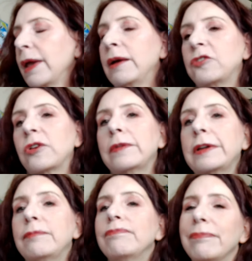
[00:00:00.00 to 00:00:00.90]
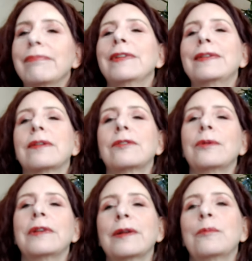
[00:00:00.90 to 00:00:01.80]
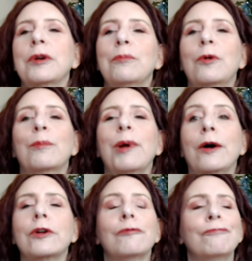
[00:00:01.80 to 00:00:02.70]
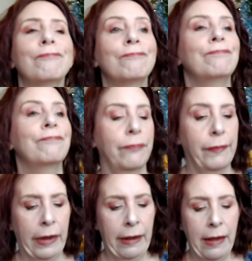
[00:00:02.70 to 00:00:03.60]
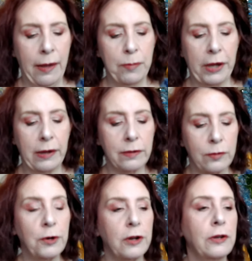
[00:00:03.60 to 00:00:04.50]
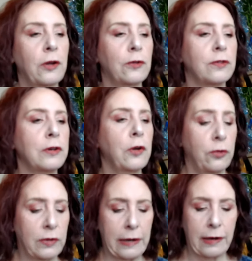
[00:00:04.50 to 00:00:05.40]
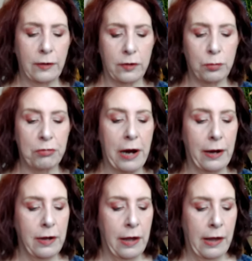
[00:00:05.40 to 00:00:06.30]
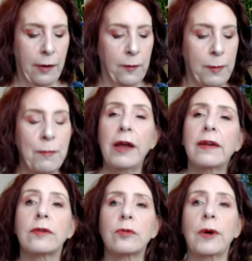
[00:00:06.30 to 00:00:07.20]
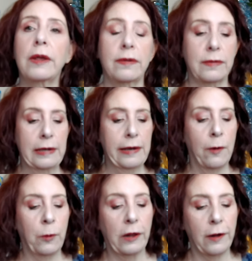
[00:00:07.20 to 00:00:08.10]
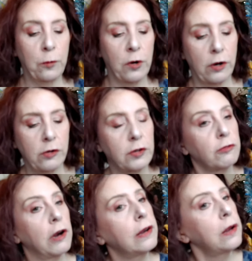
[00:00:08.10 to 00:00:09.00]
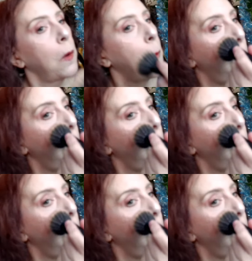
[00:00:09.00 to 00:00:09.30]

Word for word: Actually, let's do a little bit more powder, because we're going to use a new setting spray. We might as well see how well it works, right?